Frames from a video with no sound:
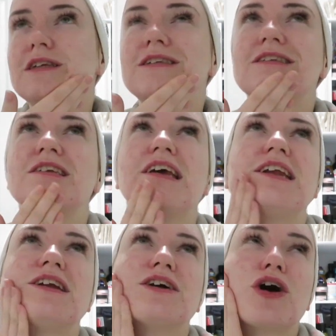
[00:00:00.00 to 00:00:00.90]

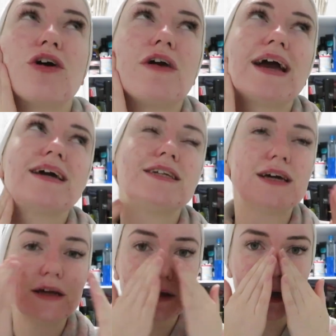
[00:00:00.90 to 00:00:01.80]
skin
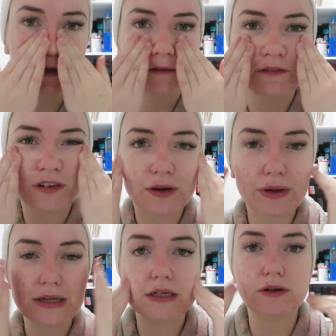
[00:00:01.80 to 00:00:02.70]
corrector kind of
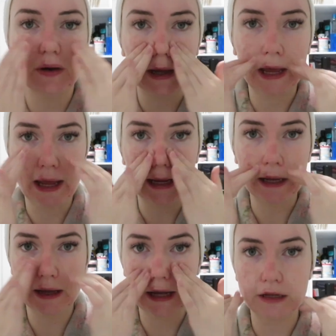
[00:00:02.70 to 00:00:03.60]
fluid, not
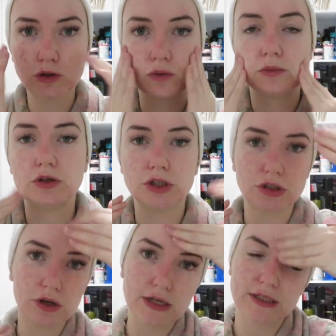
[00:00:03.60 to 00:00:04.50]
a actual
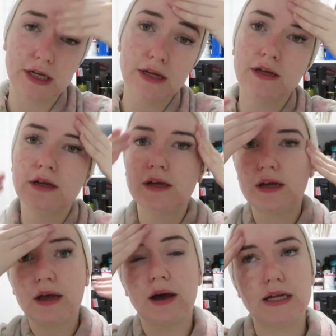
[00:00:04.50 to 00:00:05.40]
moisturiser.
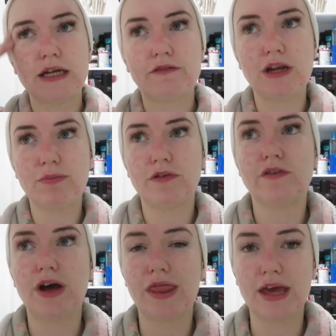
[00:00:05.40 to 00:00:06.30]
I definitely
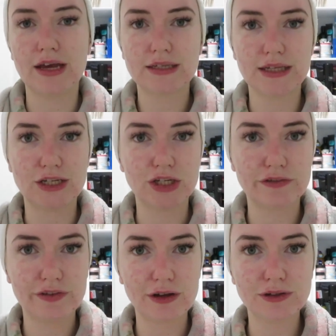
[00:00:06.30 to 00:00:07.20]
prefer this. It
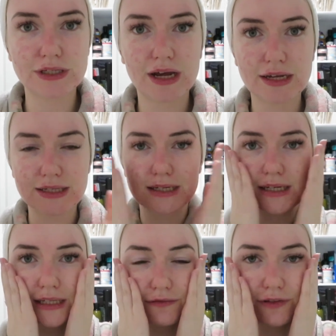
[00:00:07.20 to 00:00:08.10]
just feels nice. It
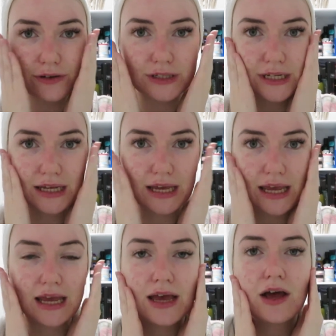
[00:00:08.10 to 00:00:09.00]
doesn't feel
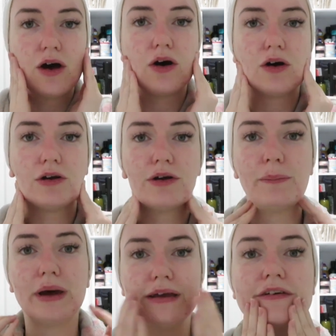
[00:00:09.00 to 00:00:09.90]
sticky on
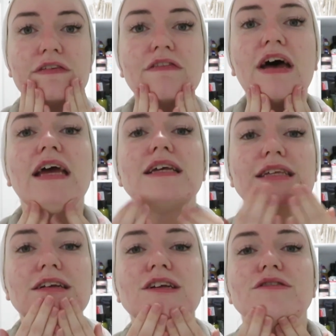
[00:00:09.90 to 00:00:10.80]
my
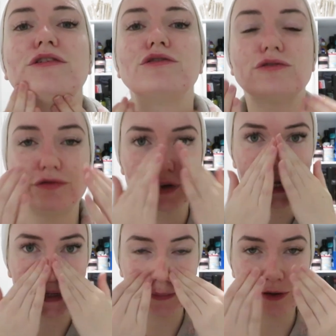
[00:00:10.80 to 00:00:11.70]
face. It just feels
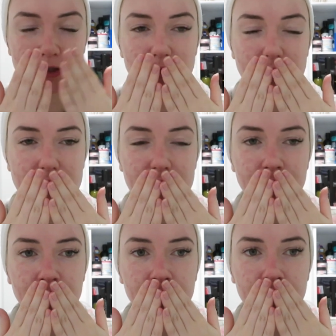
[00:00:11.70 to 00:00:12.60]
really moisturising.